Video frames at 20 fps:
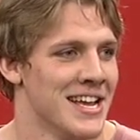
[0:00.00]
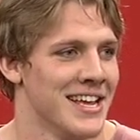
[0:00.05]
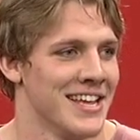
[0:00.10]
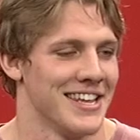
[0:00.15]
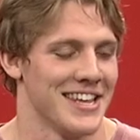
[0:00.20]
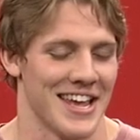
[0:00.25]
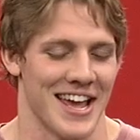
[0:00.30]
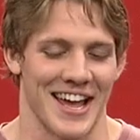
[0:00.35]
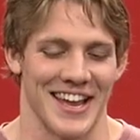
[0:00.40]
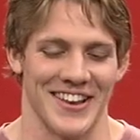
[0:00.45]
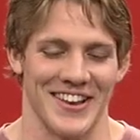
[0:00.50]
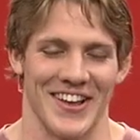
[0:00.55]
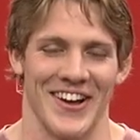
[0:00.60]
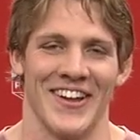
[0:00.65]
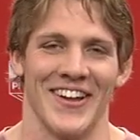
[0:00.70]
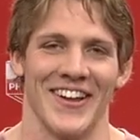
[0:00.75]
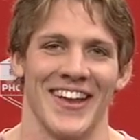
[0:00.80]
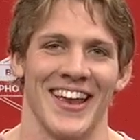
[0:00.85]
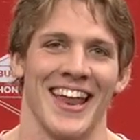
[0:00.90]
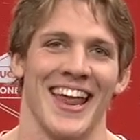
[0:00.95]
Yeah. No.
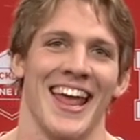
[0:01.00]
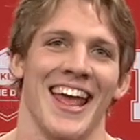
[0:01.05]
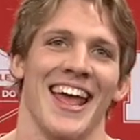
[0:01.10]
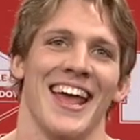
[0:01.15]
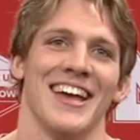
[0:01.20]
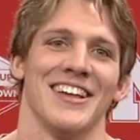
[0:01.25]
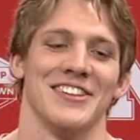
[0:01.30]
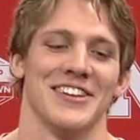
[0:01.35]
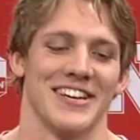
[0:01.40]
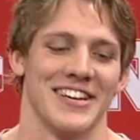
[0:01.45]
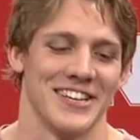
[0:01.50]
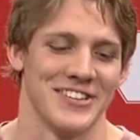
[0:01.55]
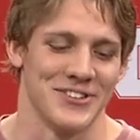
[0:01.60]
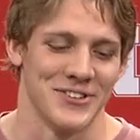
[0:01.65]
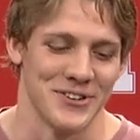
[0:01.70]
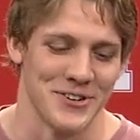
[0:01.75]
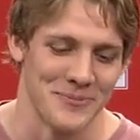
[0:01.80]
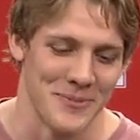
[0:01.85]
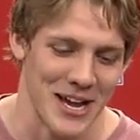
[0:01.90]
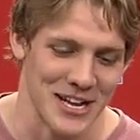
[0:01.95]

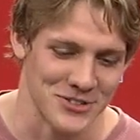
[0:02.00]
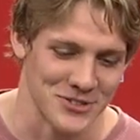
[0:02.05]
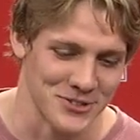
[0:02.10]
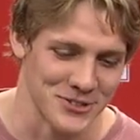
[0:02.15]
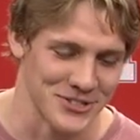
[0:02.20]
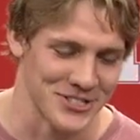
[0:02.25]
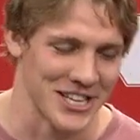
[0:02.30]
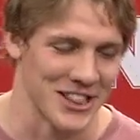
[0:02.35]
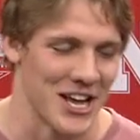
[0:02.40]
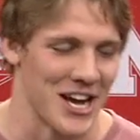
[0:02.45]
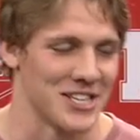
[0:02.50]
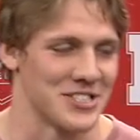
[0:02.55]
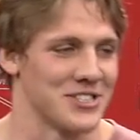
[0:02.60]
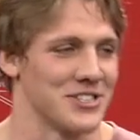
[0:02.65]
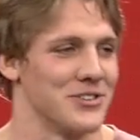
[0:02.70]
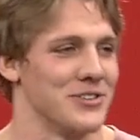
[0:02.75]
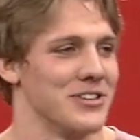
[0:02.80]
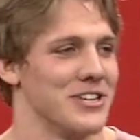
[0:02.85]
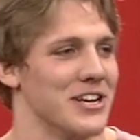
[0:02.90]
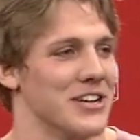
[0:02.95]
During mad drills, I lost
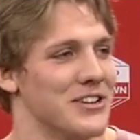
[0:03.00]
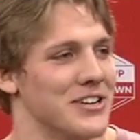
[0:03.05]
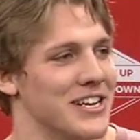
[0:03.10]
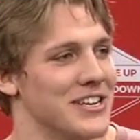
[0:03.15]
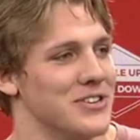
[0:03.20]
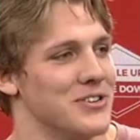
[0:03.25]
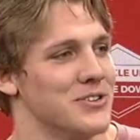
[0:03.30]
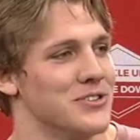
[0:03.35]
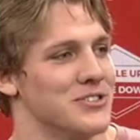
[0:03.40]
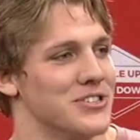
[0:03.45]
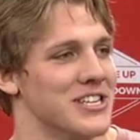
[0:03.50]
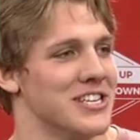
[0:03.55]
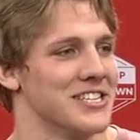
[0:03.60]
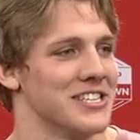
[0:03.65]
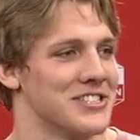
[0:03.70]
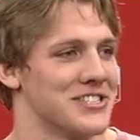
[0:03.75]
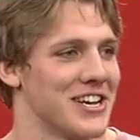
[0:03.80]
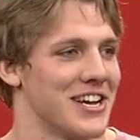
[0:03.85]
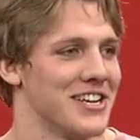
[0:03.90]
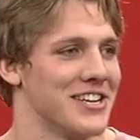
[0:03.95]
it yelling at dudes, getting
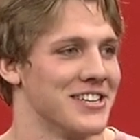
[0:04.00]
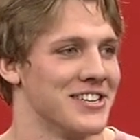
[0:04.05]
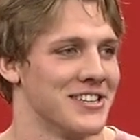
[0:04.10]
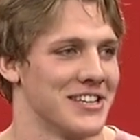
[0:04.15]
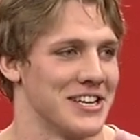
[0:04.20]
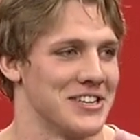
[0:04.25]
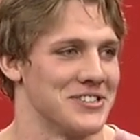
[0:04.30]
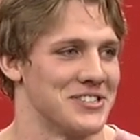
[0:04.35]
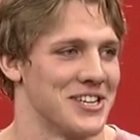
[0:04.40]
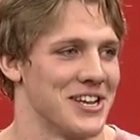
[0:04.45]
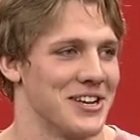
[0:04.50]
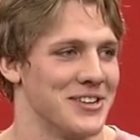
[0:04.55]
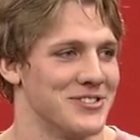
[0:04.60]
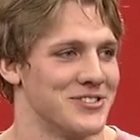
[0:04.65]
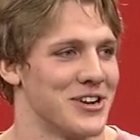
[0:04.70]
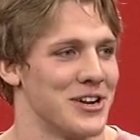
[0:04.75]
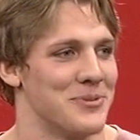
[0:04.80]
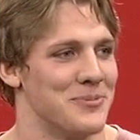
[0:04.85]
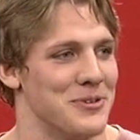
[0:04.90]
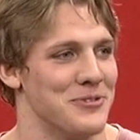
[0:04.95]
excited. Like you said,
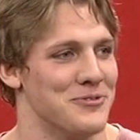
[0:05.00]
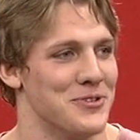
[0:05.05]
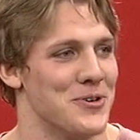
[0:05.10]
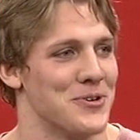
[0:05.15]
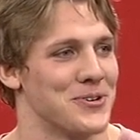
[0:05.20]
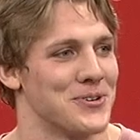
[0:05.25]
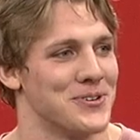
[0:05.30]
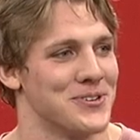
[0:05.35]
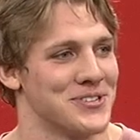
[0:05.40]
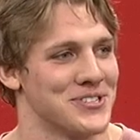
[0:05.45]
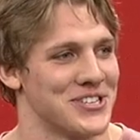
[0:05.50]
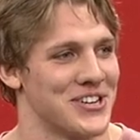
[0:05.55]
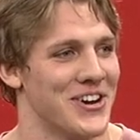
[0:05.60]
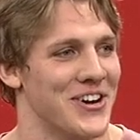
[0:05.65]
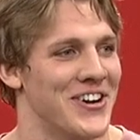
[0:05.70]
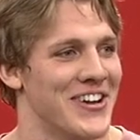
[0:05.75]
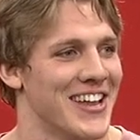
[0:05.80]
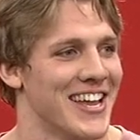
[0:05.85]
try to be vocal. So